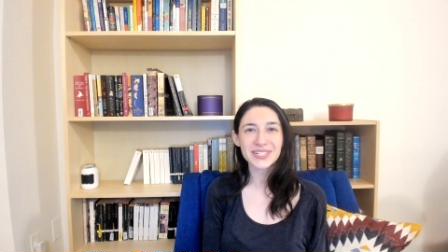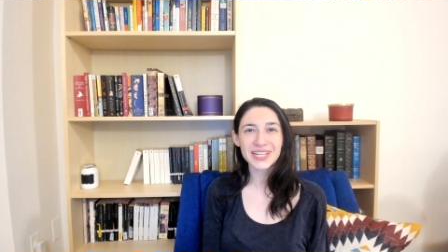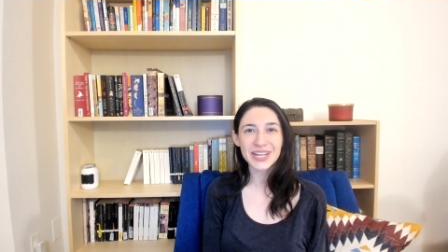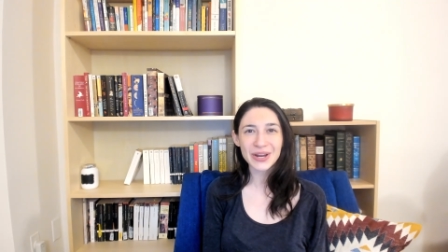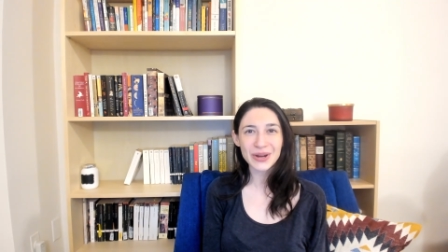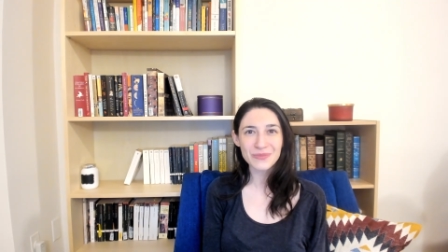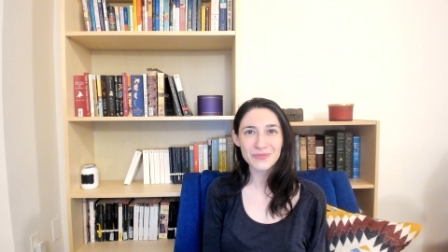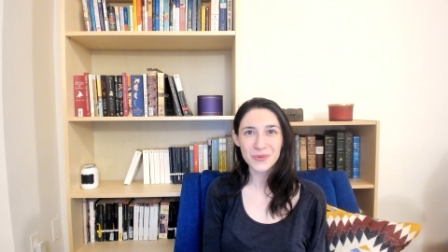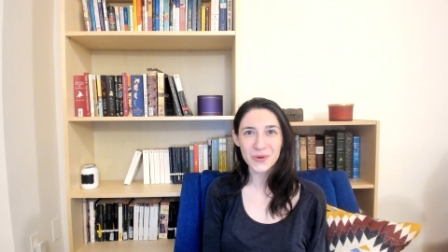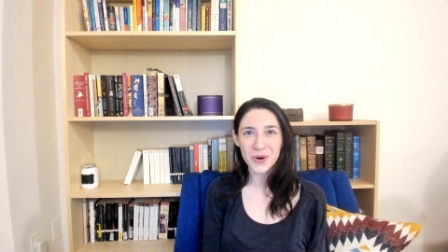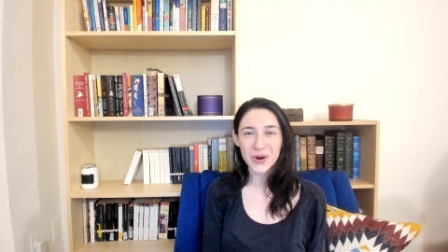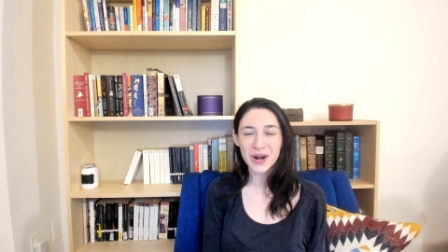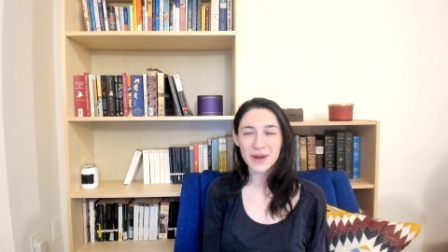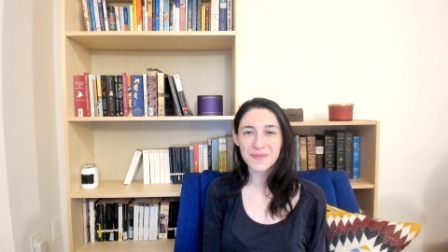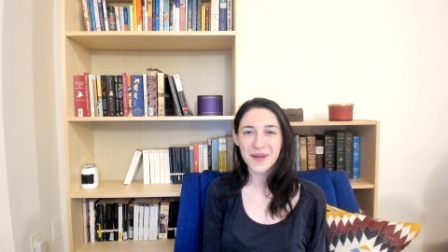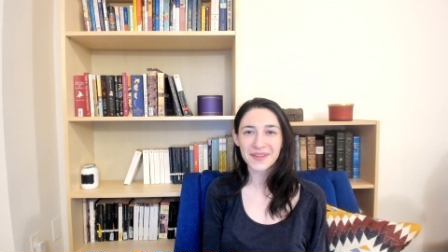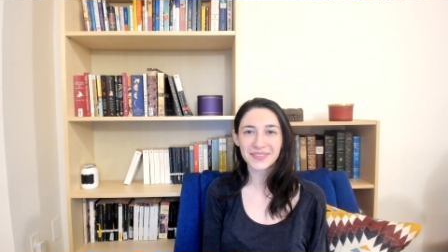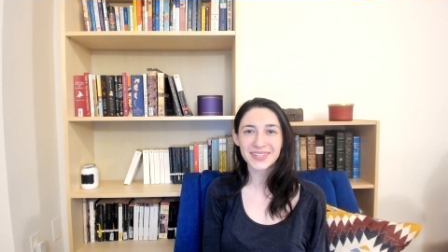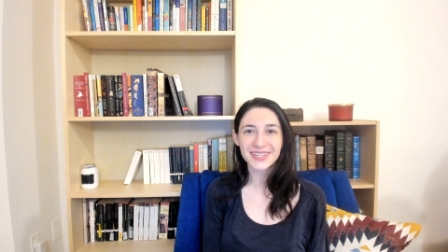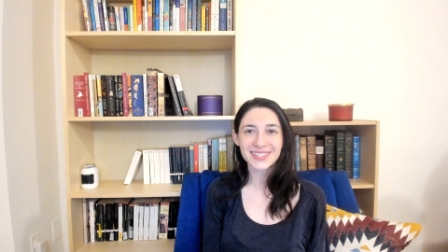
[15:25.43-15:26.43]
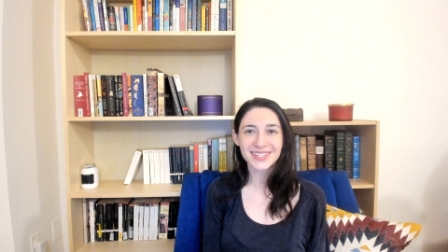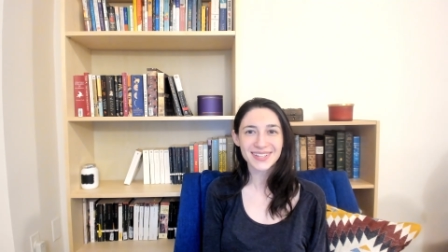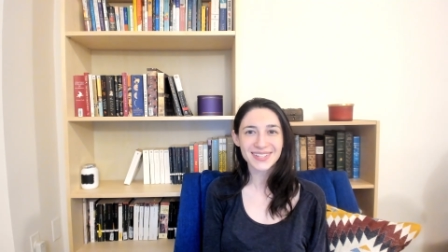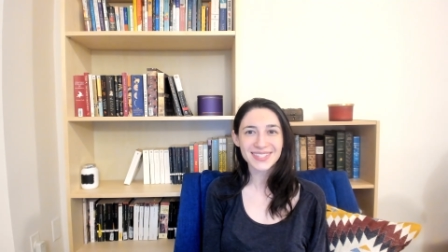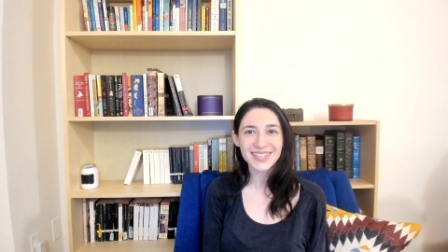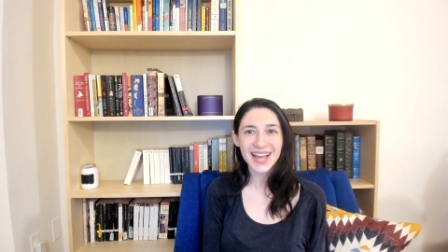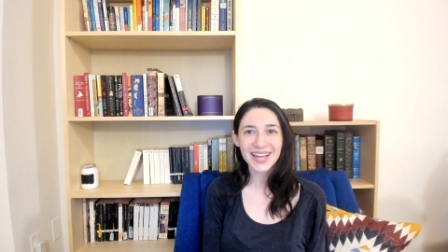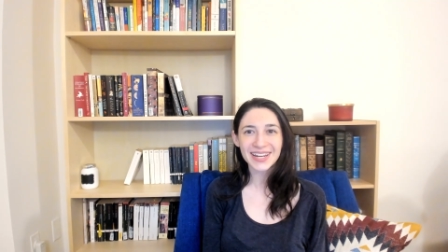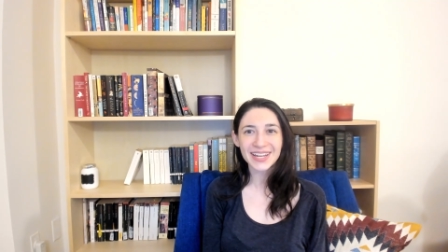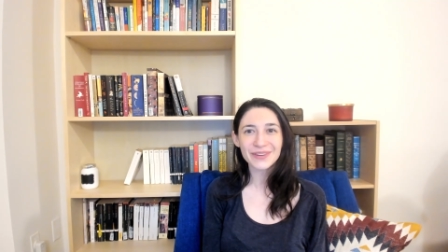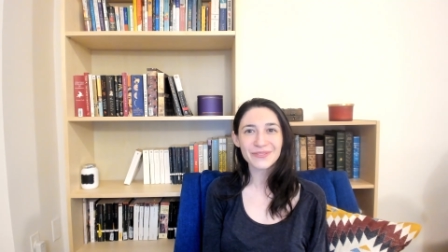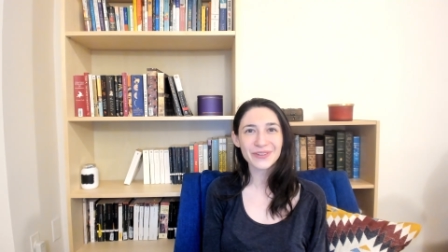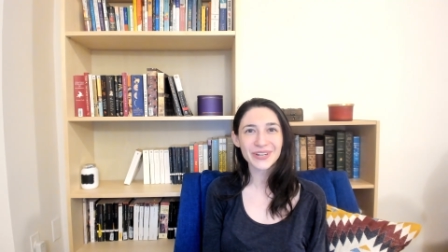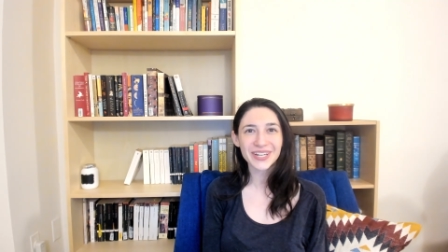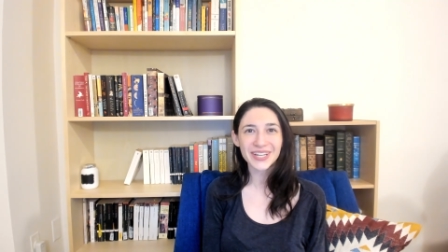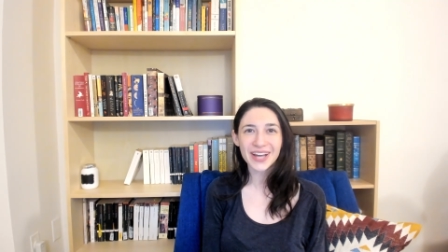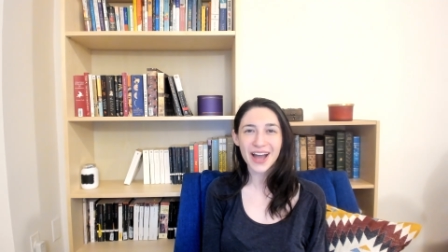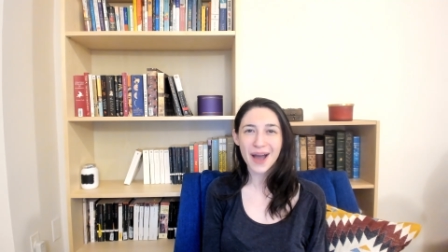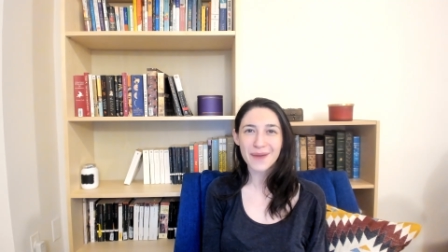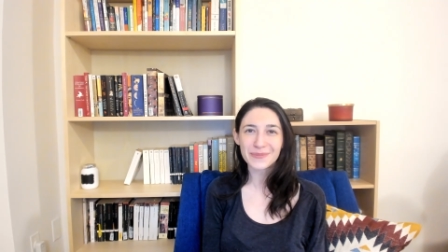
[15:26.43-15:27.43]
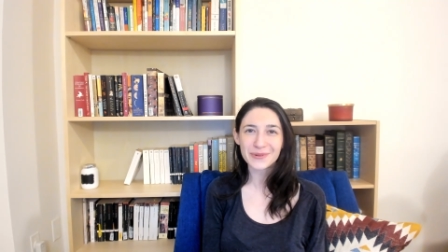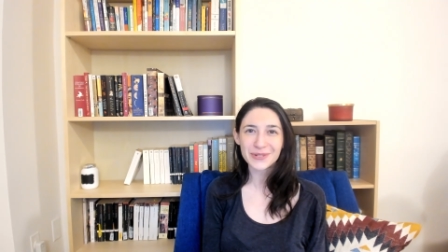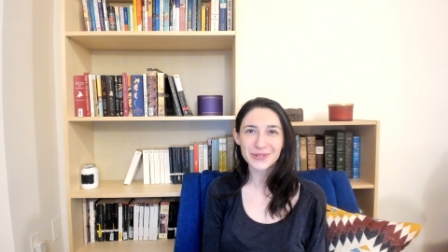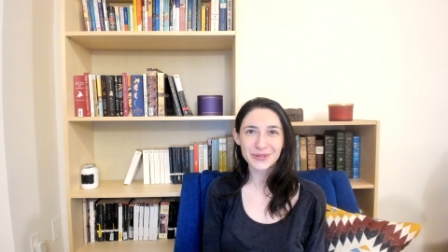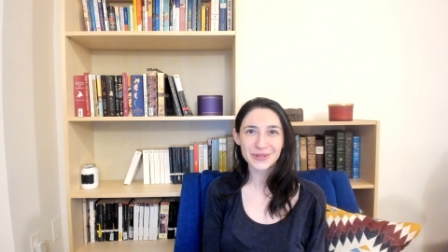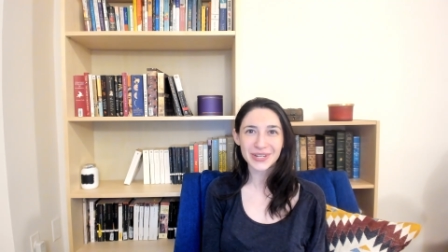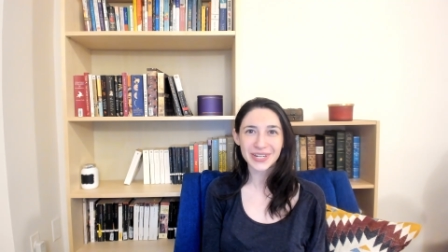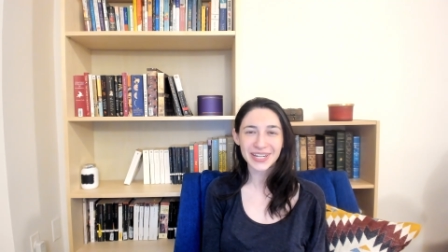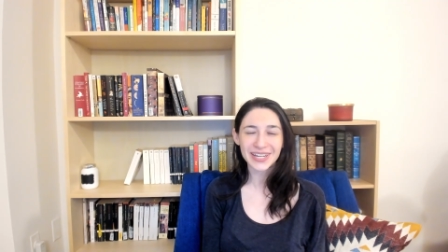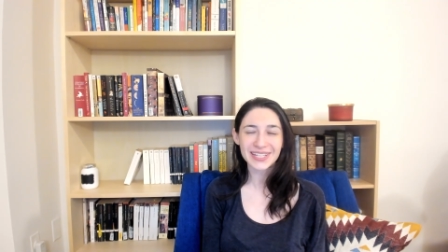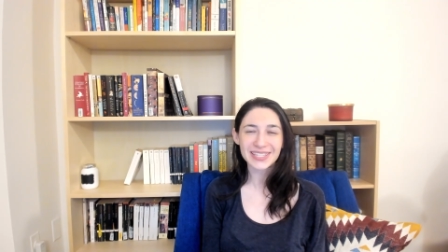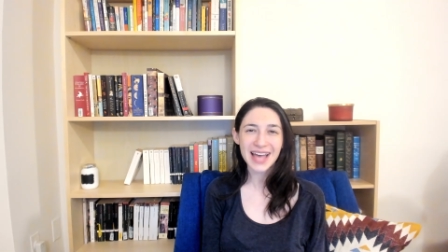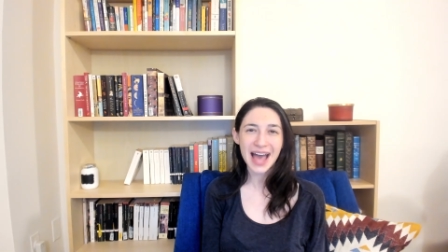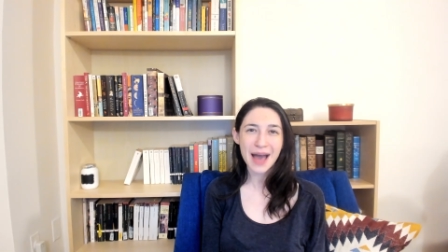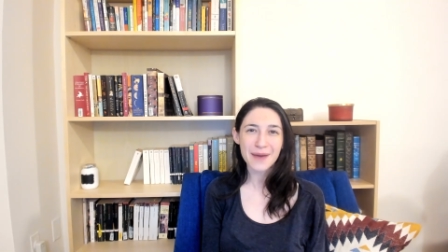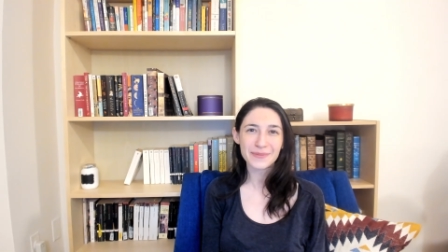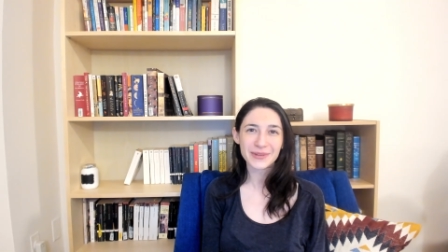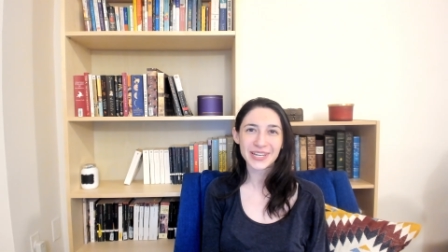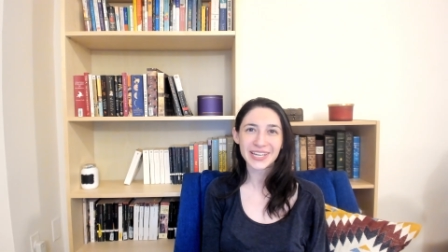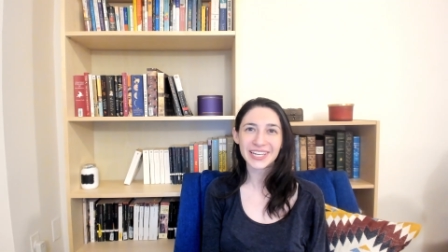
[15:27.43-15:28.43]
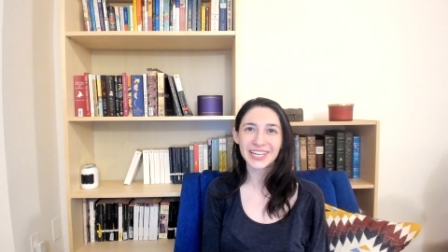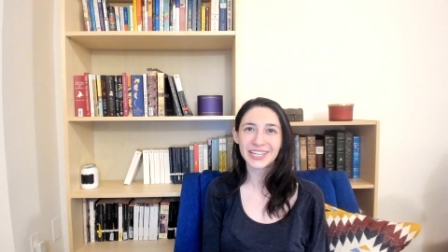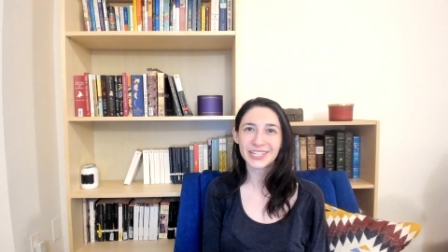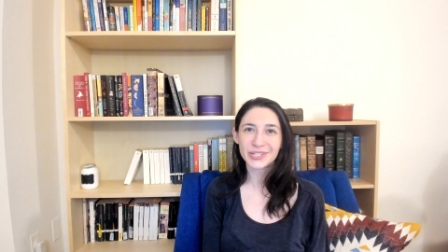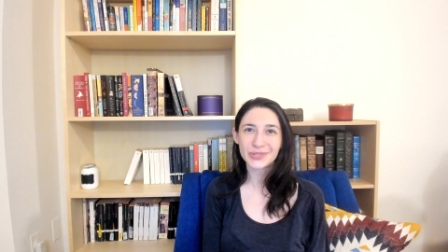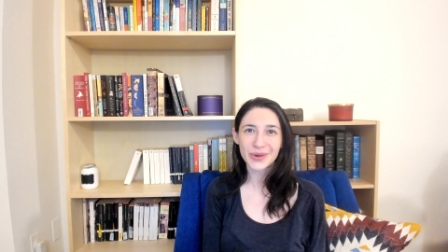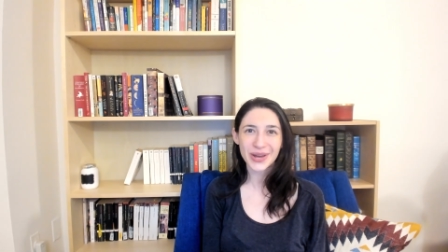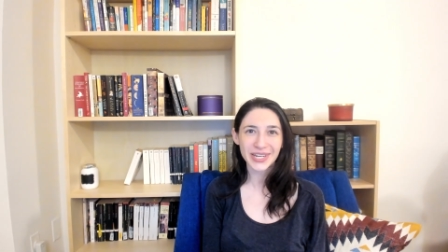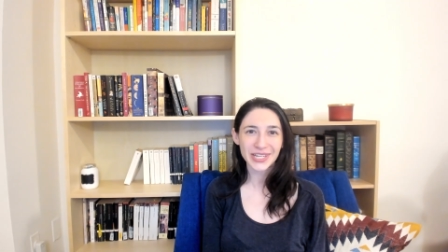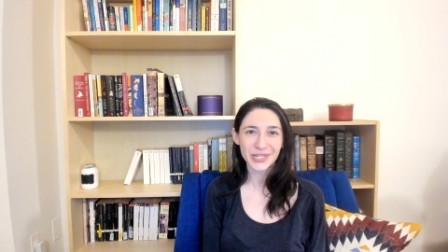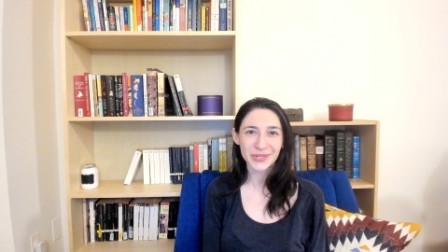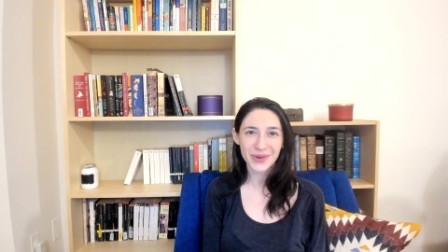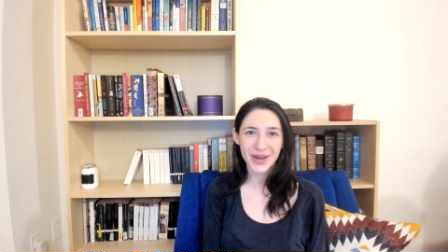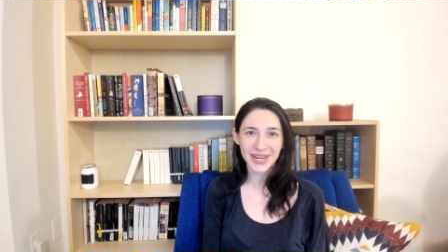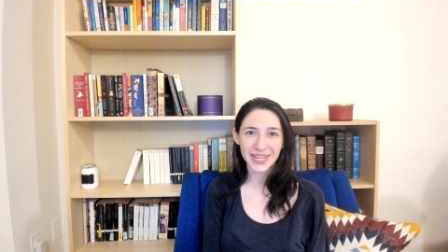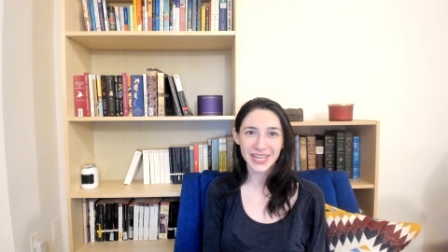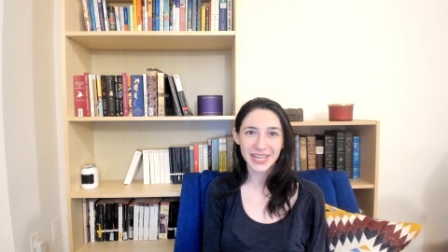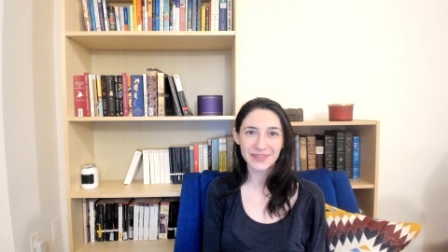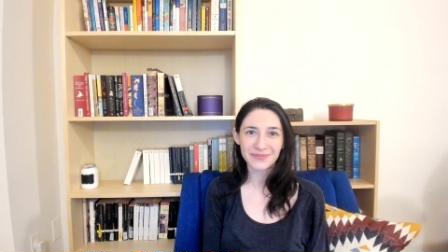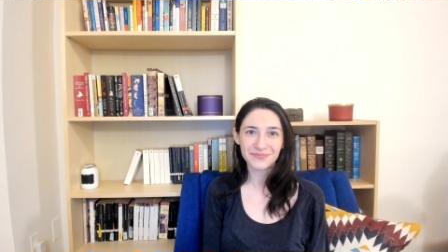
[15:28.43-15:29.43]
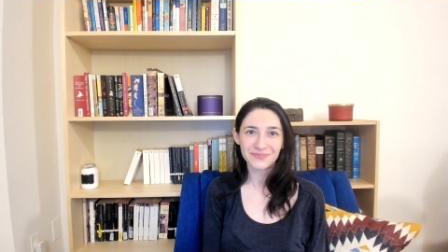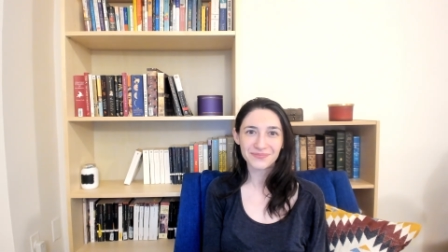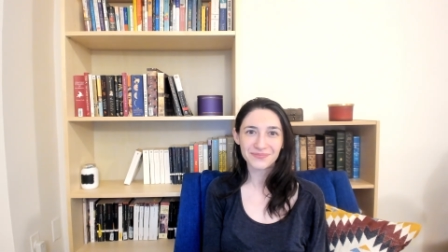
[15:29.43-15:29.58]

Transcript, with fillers: to hear more about these exciting reading opportunities happening in 2020.